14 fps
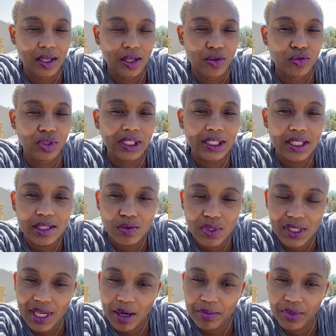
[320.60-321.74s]
Release
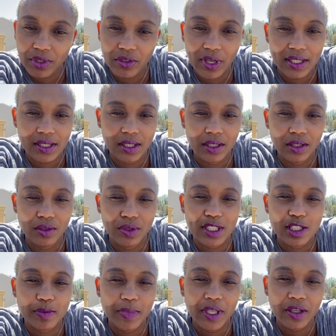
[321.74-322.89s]
what's not progressing you.
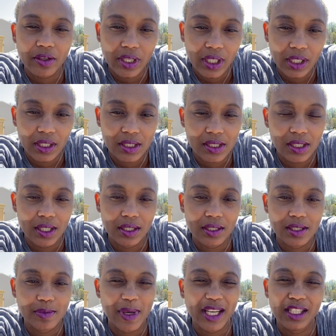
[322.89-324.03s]
Experience the
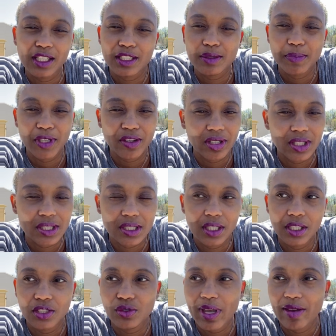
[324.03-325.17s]
unexpected. Experience
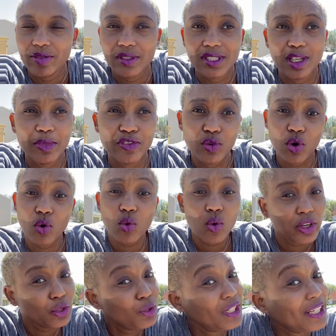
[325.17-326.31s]
things you haven't done before, or
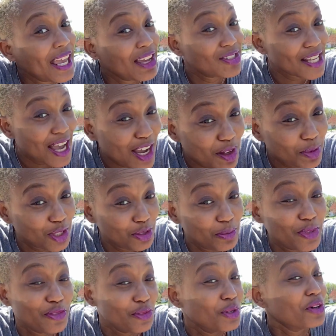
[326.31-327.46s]
you didn't have time to do
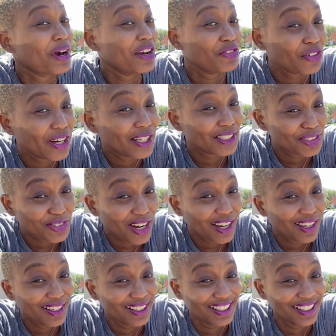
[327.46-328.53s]
before, quite frankly, right?